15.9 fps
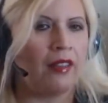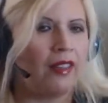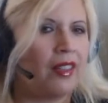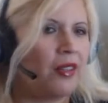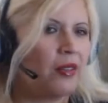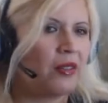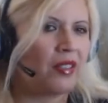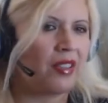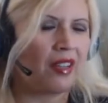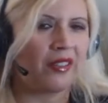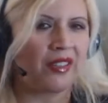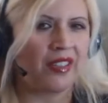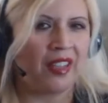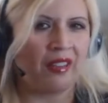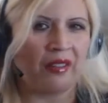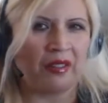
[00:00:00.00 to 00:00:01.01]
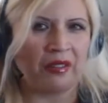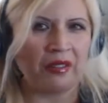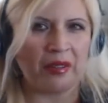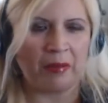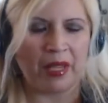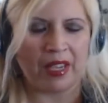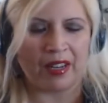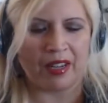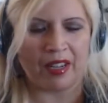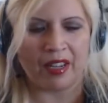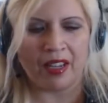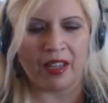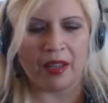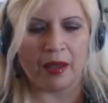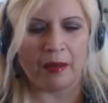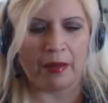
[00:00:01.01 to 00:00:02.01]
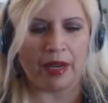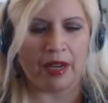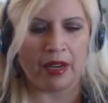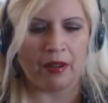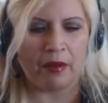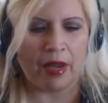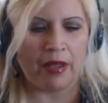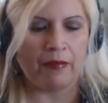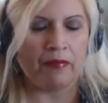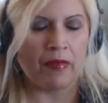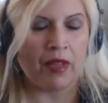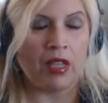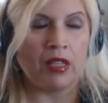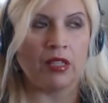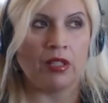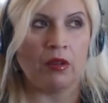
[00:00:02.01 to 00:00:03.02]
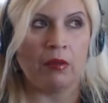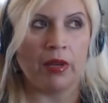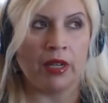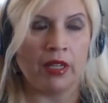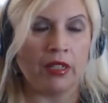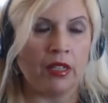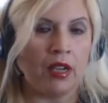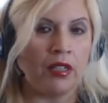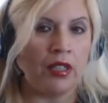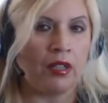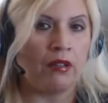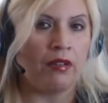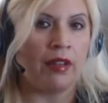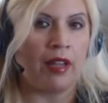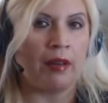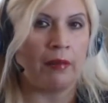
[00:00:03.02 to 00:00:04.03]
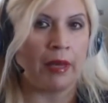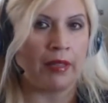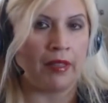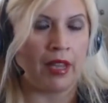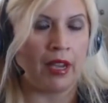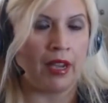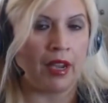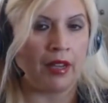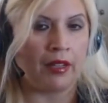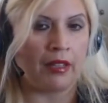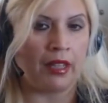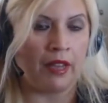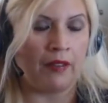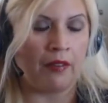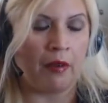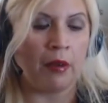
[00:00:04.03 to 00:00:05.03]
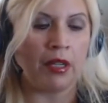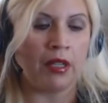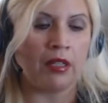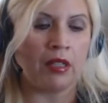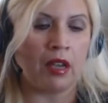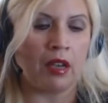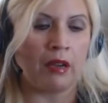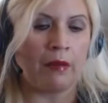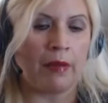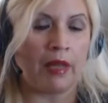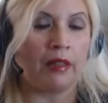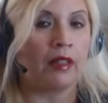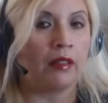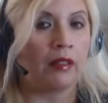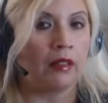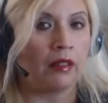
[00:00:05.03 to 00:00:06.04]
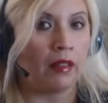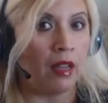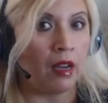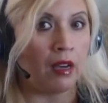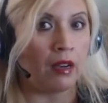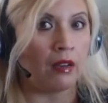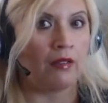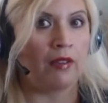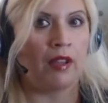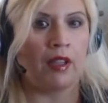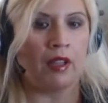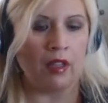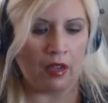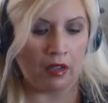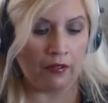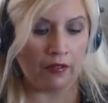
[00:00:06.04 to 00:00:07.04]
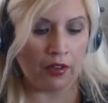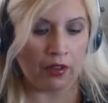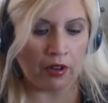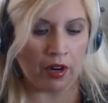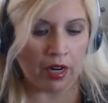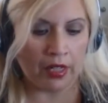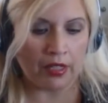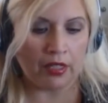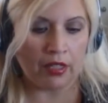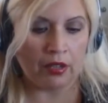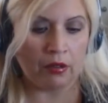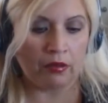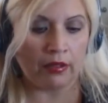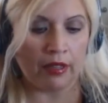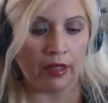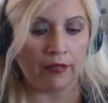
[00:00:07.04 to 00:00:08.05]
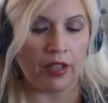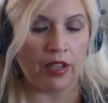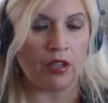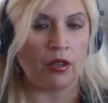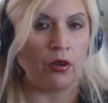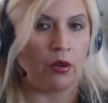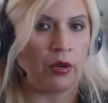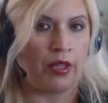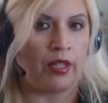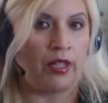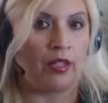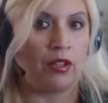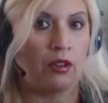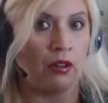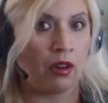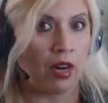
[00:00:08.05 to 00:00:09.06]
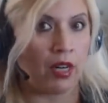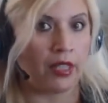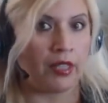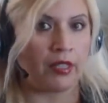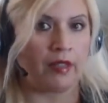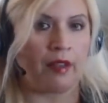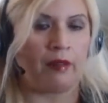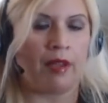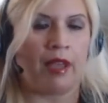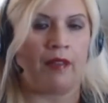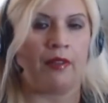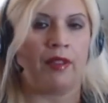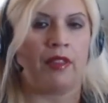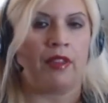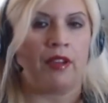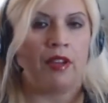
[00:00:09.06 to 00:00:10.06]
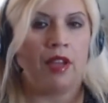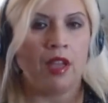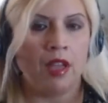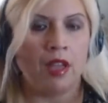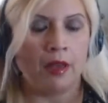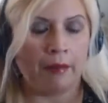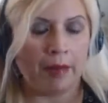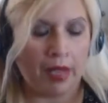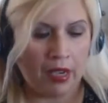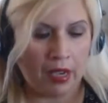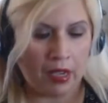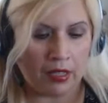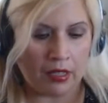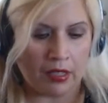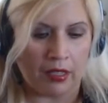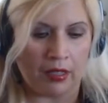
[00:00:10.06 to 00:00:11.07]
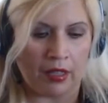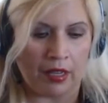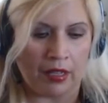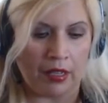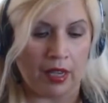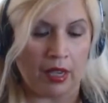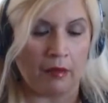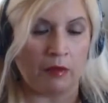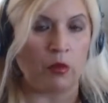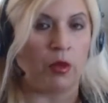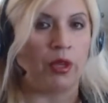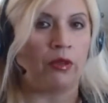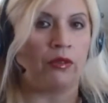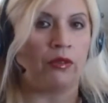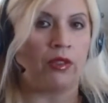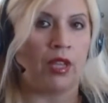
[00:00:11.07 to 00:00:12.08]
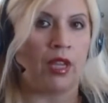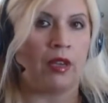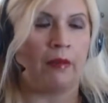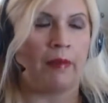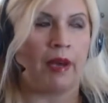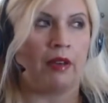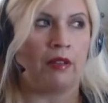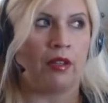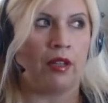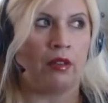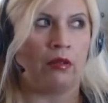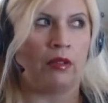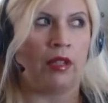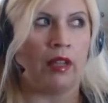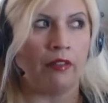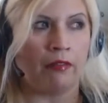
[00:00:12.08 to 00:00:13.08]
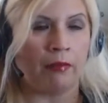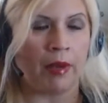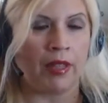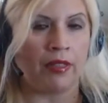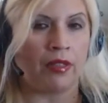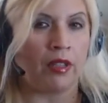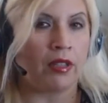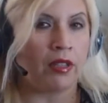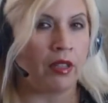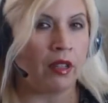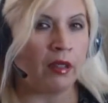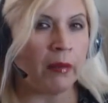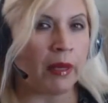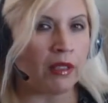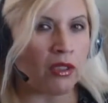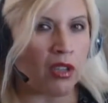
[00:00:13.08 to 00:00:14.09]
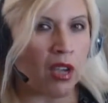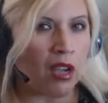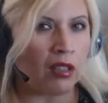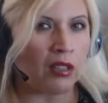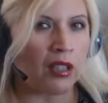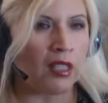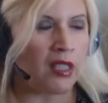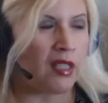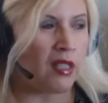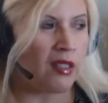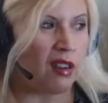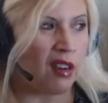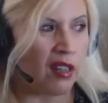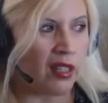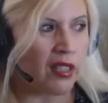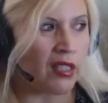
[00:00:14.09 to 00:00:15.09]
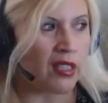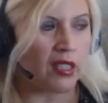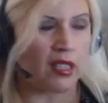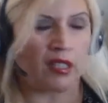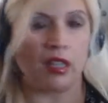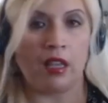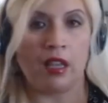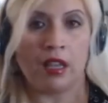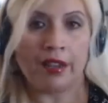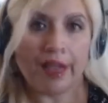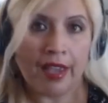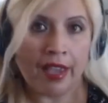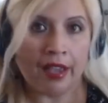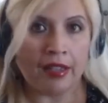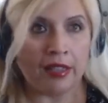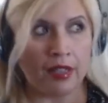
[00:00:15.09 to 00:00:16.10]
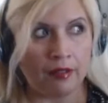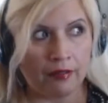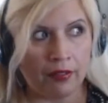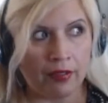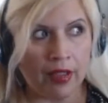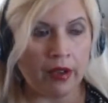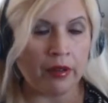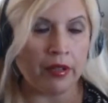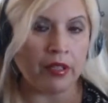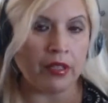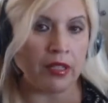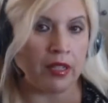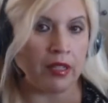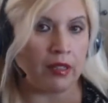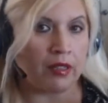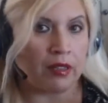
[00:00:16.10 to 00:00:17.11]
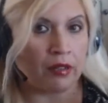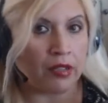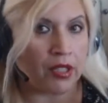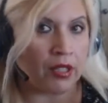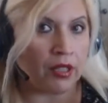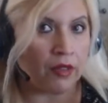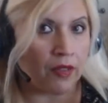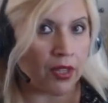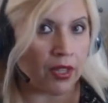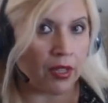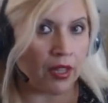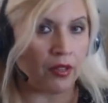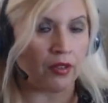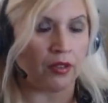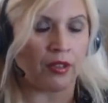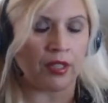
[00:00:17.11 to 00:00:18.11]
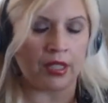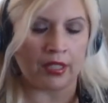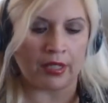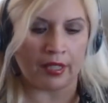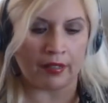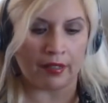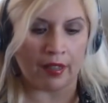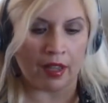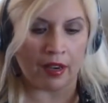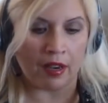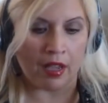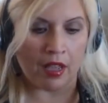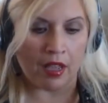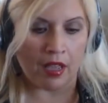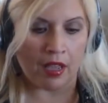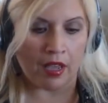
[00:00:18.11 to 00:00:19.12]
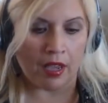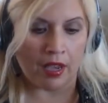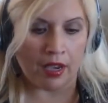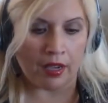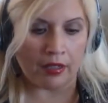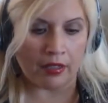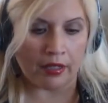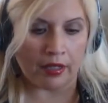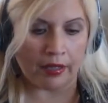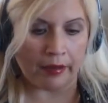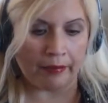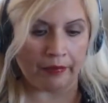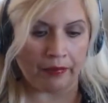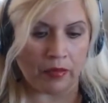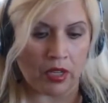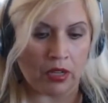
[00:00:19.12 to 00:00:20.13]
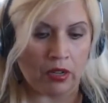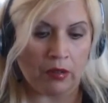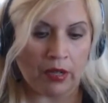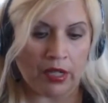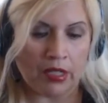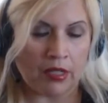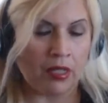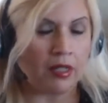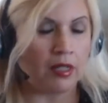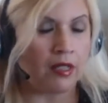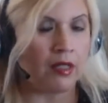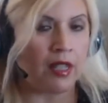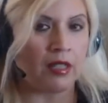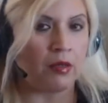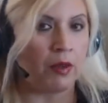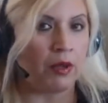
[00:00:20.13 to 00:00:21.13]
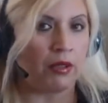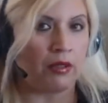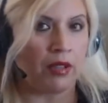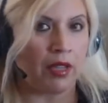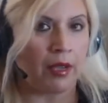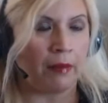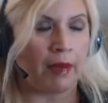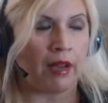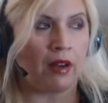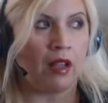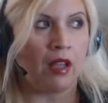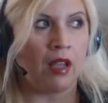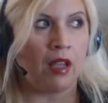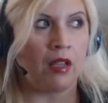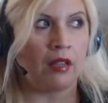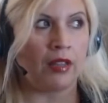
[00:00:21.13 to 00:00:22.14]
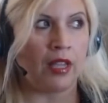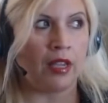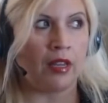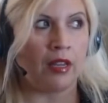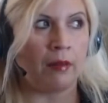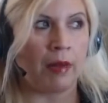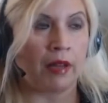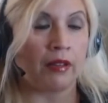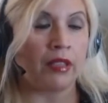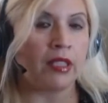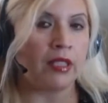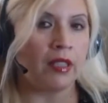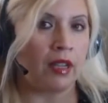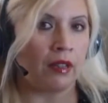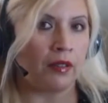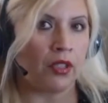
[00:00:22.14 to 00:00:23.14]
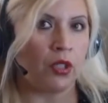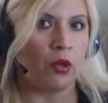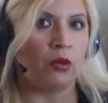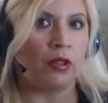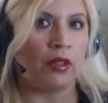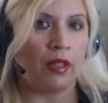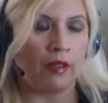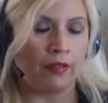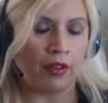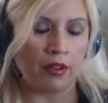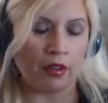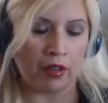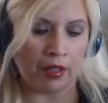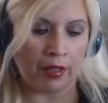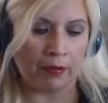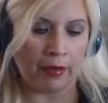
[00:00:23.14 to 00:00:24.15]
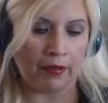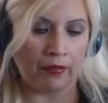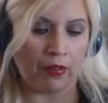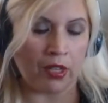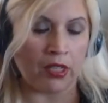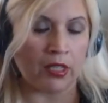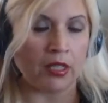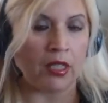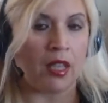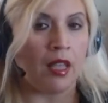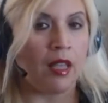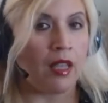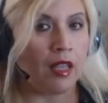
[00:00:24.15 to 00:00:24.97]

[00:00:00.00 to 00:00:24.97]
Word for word: I think you saw her tail there in the beginning. But anyway, so when I talk to you not about that kind of love, I want to talk about the love of your heart, you know, loving your organ, your heart that we have in there. Because a lot of times we don't think about, you know, love month, it's all about chocolates and hearts and candy and flowers and your significant other and things like that. And, um, you know, it's, it's things we don't think about, thinking about ourselves. So love your heart, my friends.